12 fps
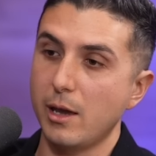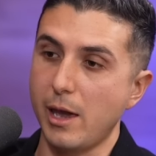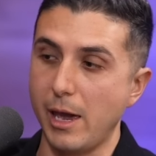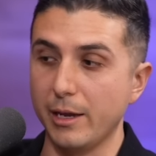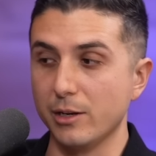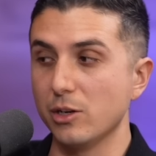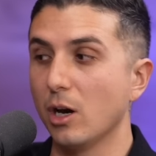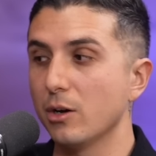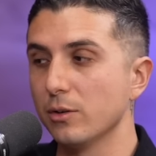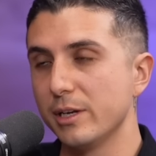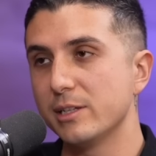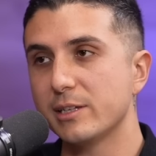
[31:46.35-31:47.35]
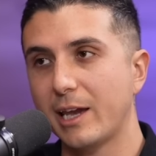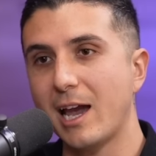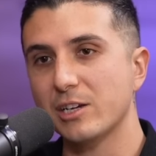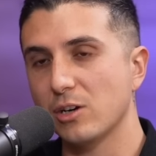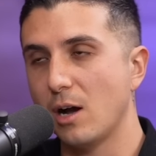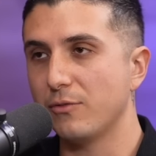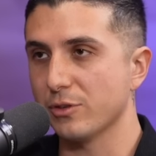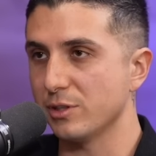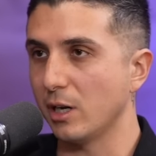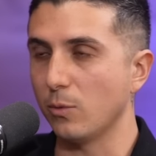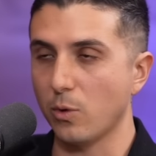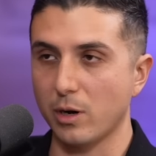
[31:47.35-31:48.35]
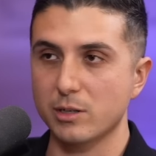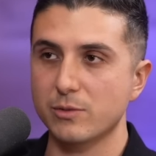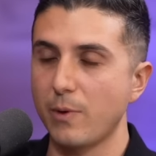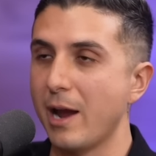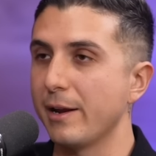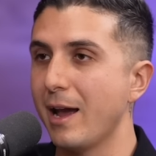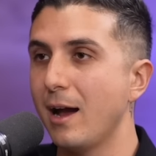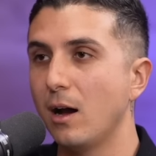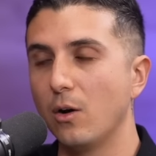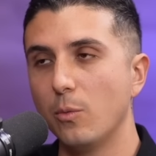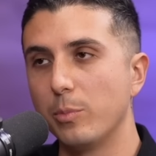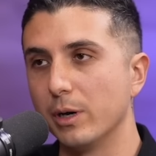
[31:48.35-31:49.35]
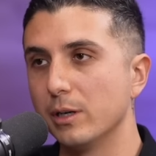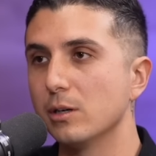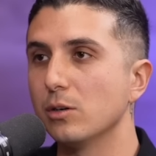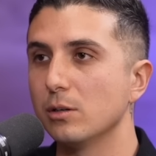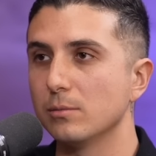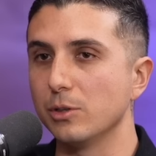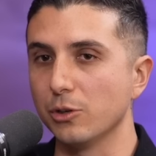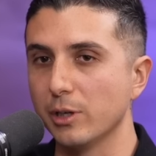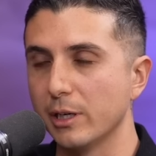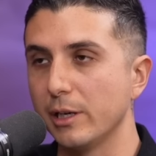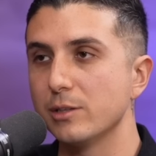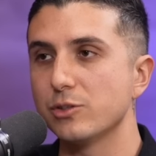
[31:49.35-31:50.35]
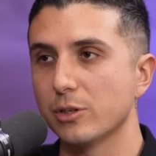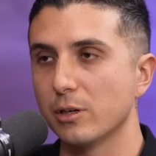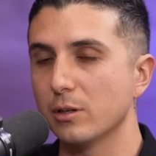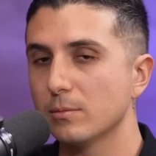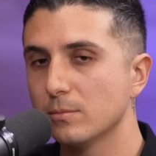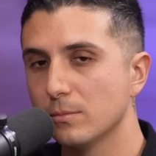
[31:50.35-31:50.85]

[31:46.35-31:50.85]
hey, not only it's cash offers that works right now, but you can insert,